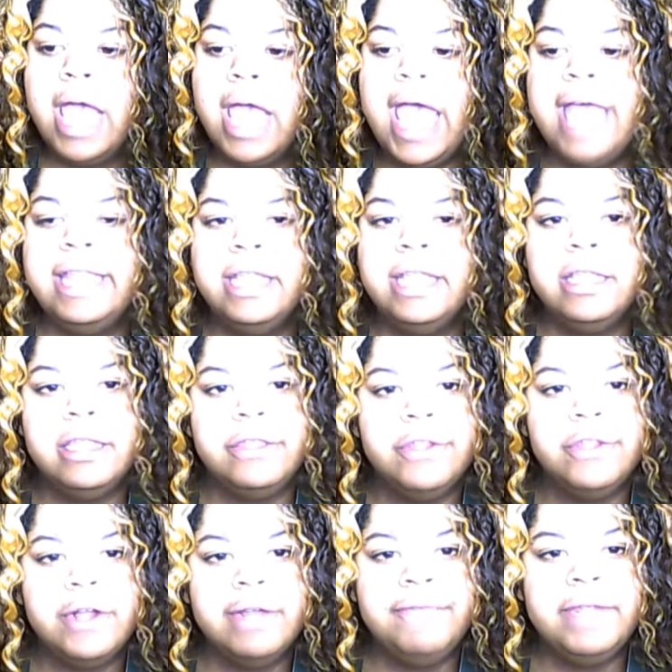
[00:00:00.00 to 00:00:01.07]
in the
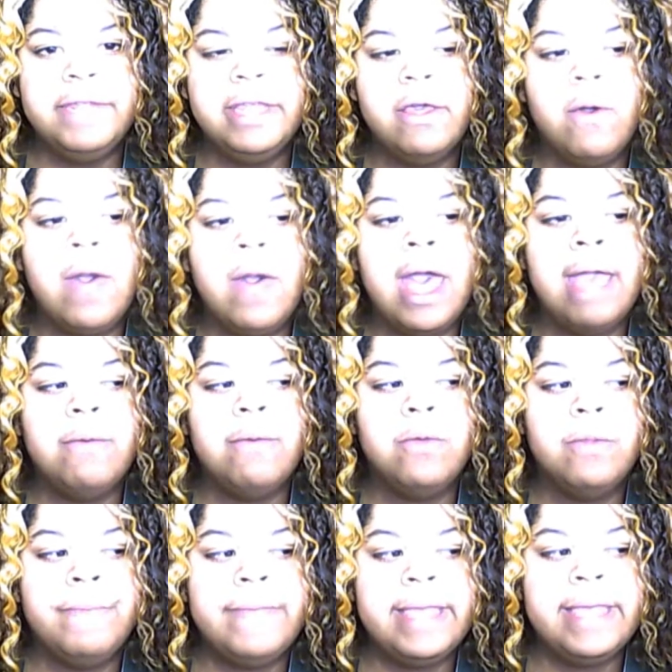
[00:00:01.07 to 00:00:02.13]
third video, I
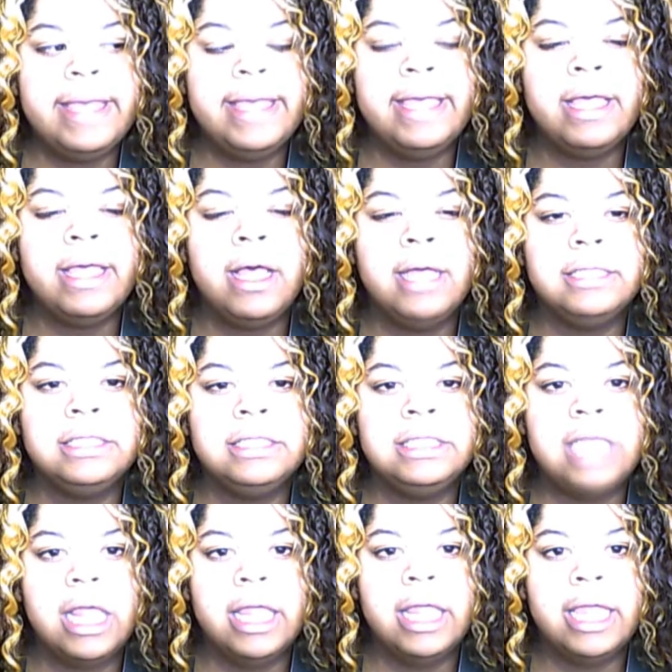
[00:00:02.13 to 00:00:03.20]
will be
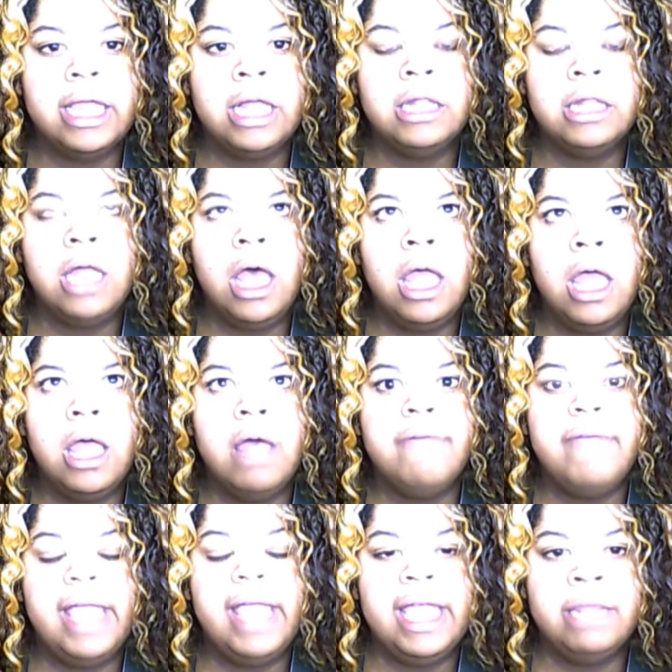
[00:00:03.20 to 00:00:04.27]
selling a lot of
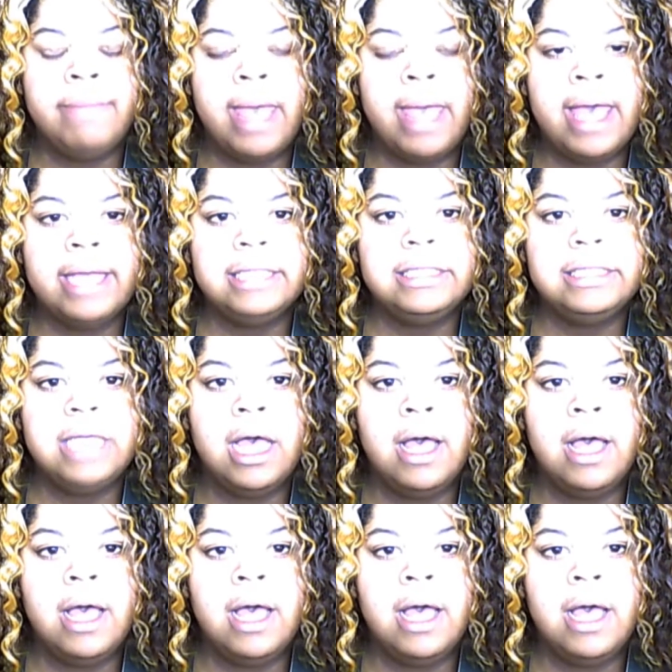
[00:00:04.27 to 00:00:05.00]
handbags.